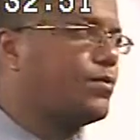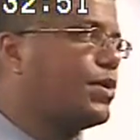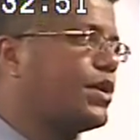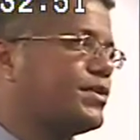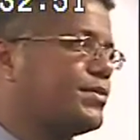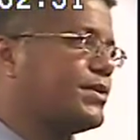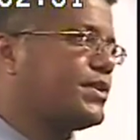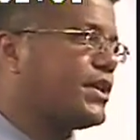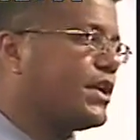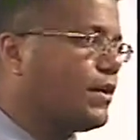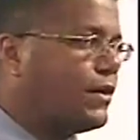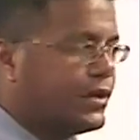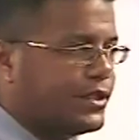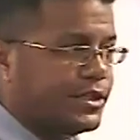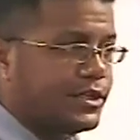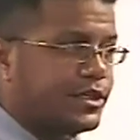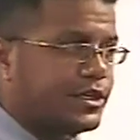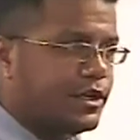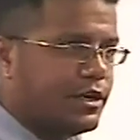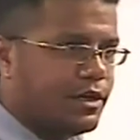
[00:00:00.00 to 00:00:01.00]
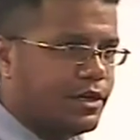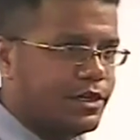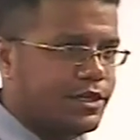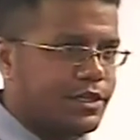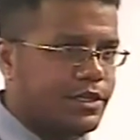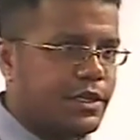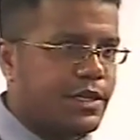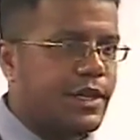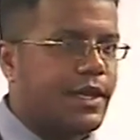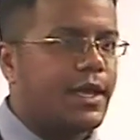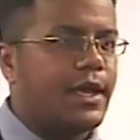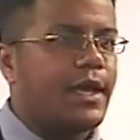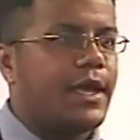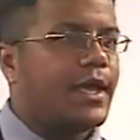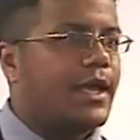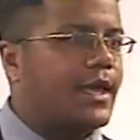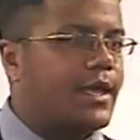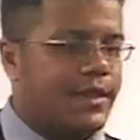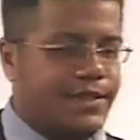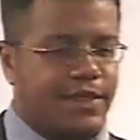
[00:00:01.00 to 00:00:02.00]
Presbyterians in charge,
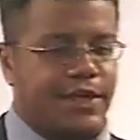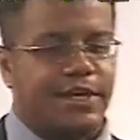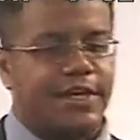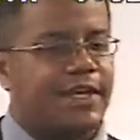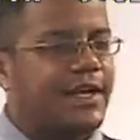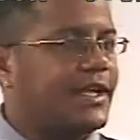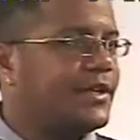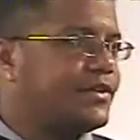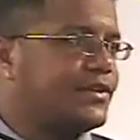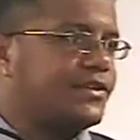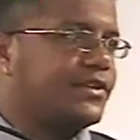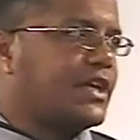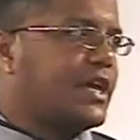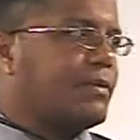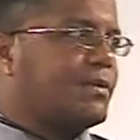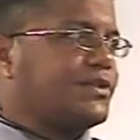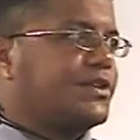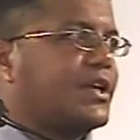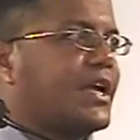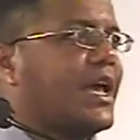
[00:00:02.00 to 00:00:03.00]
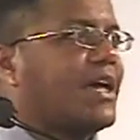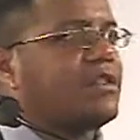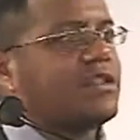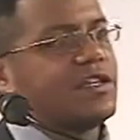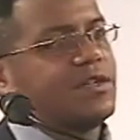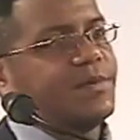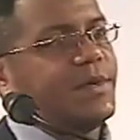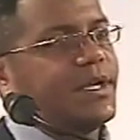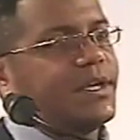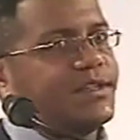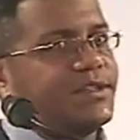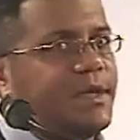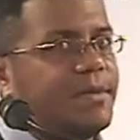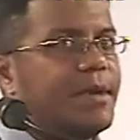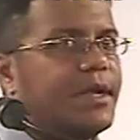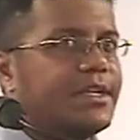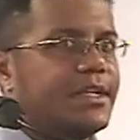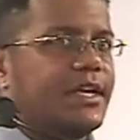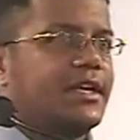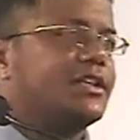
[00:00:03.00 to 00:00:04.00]
they did us the same as the Catholics because they
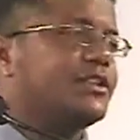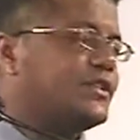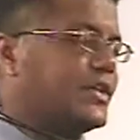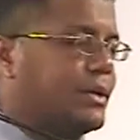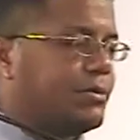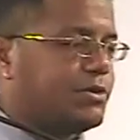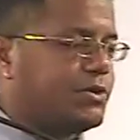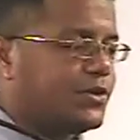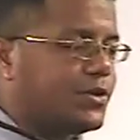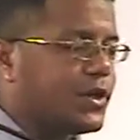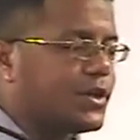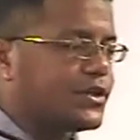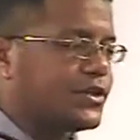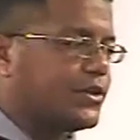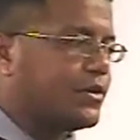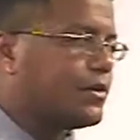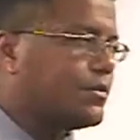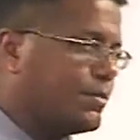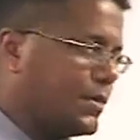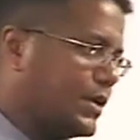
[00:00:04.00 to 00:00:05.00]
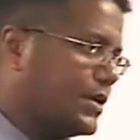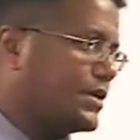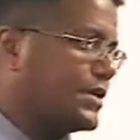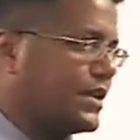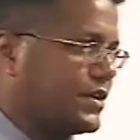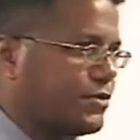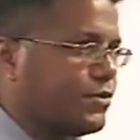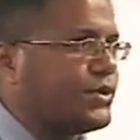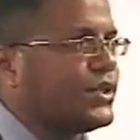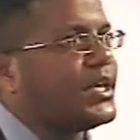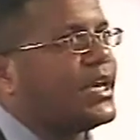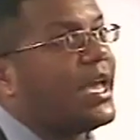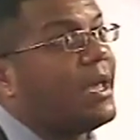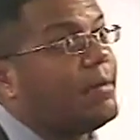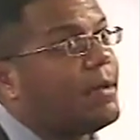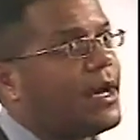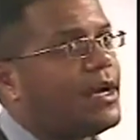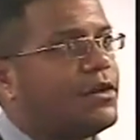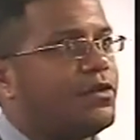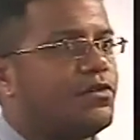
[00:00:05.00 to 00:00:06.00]
maintained the same structure because that's what they
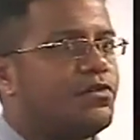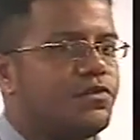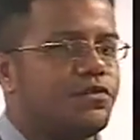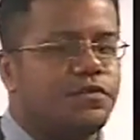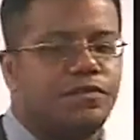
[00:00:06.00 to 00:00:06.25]
came out of.